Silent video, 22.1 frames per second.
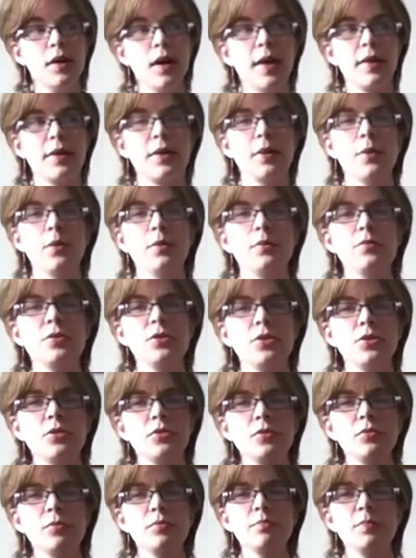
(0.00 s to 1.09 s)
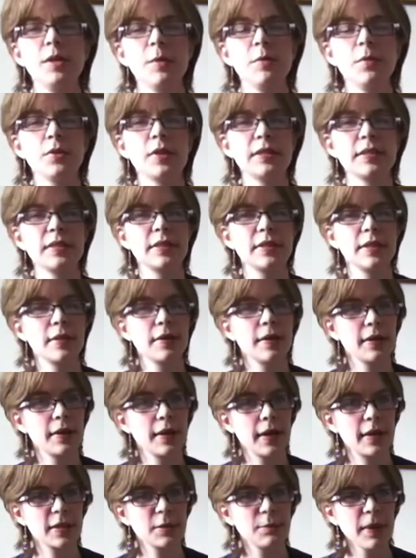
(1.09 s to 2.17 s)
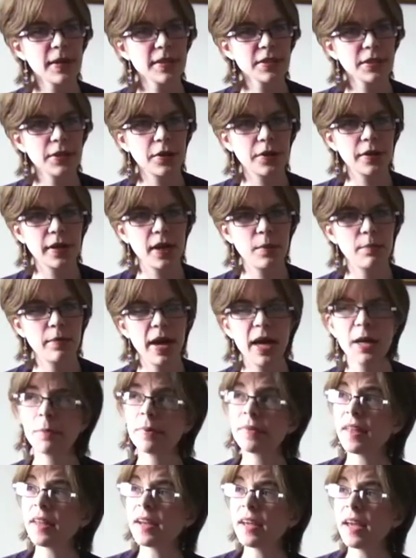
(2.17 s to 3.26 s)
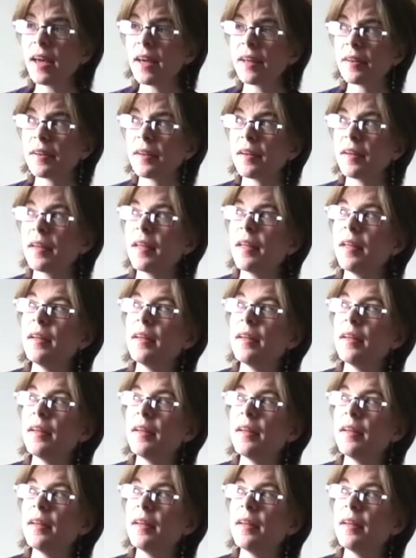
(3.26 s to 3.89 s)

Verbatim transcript: I don't know if people are necessarily expecting her to come back. But then again,